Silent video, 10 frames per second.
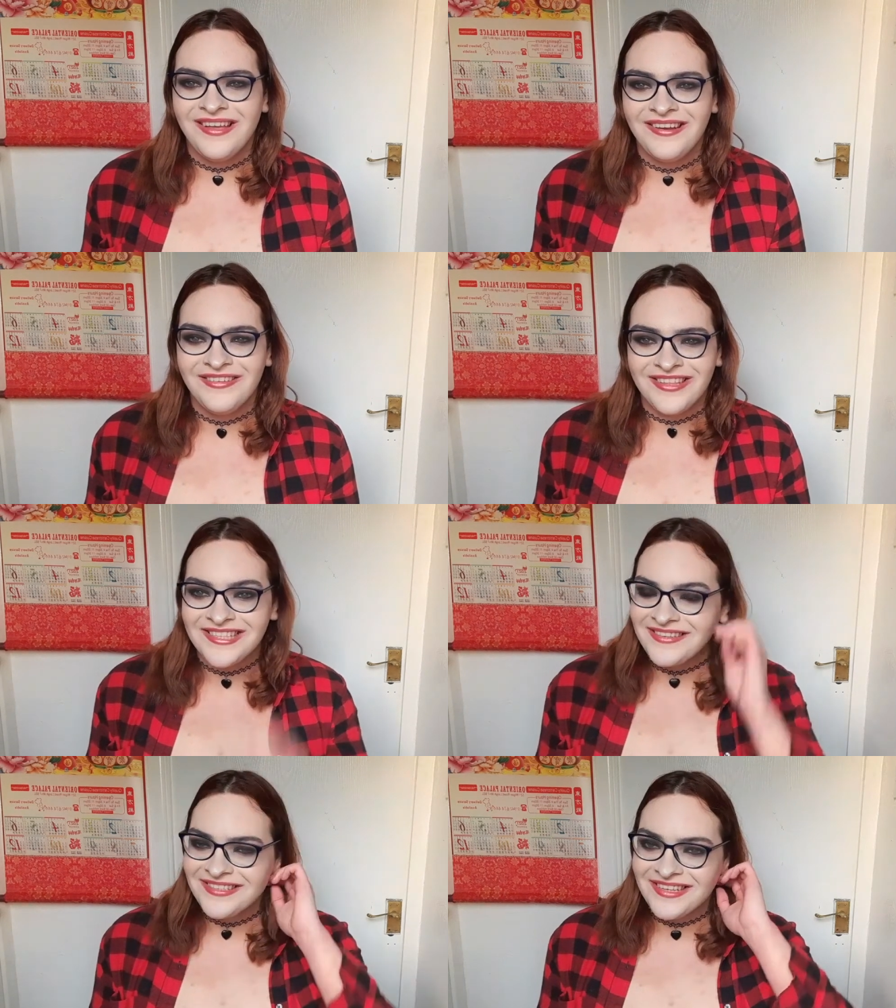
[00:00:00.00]
I know that
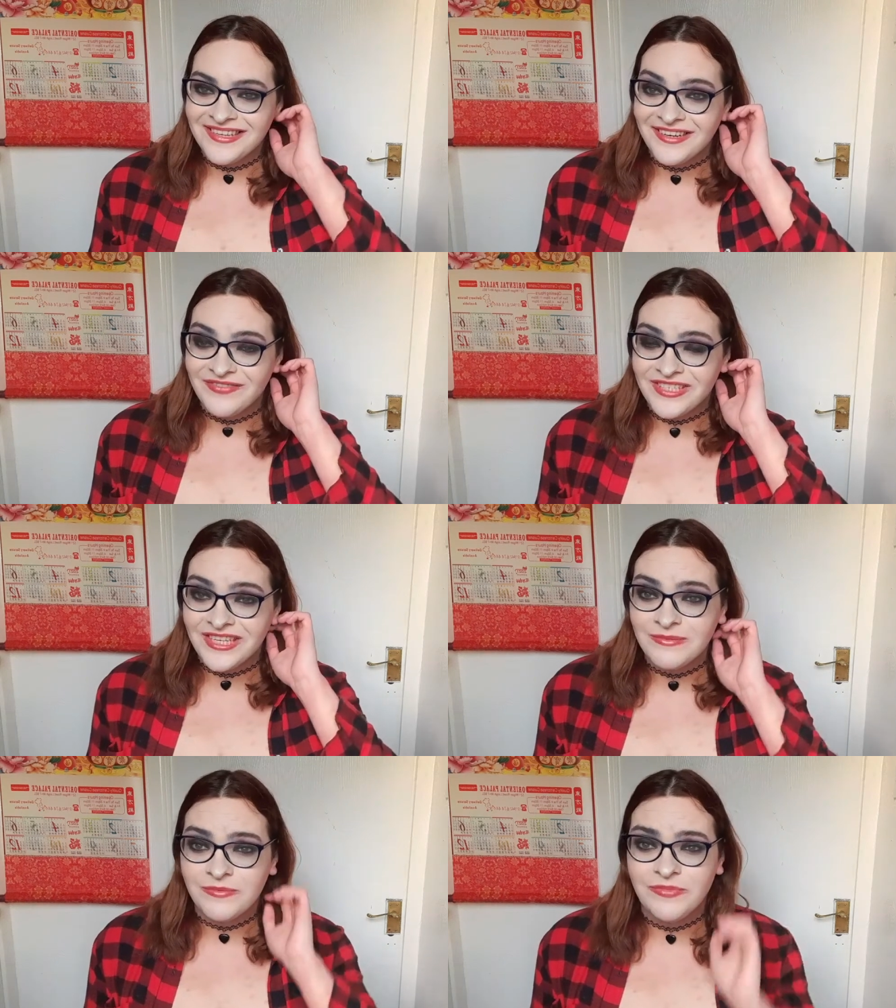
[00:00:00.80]
sounds like an
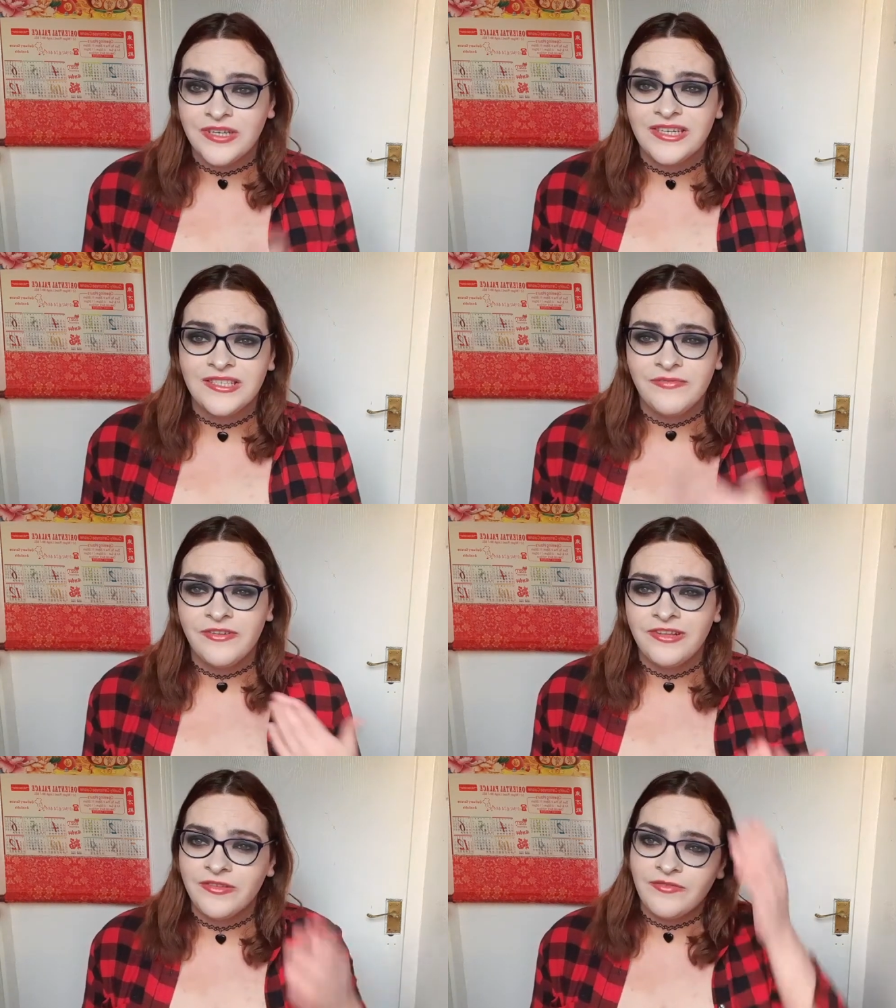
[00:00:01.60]
advertisement, but it is a
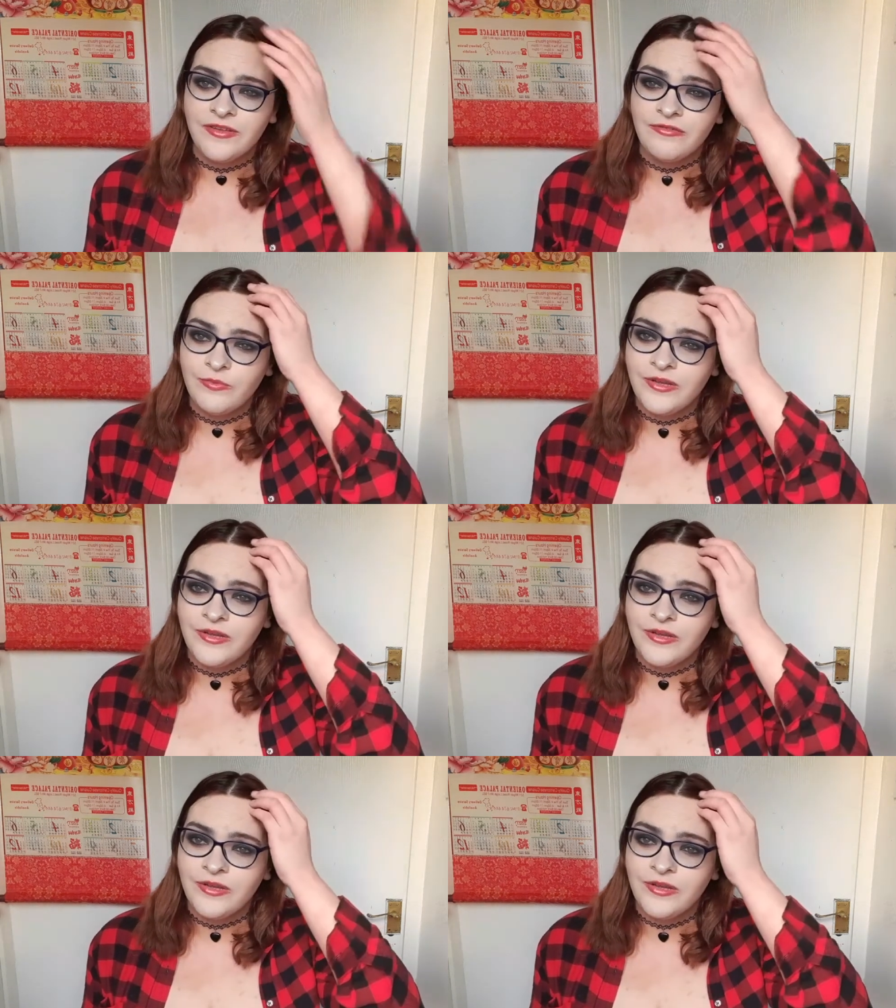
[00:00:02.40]
very lovely group.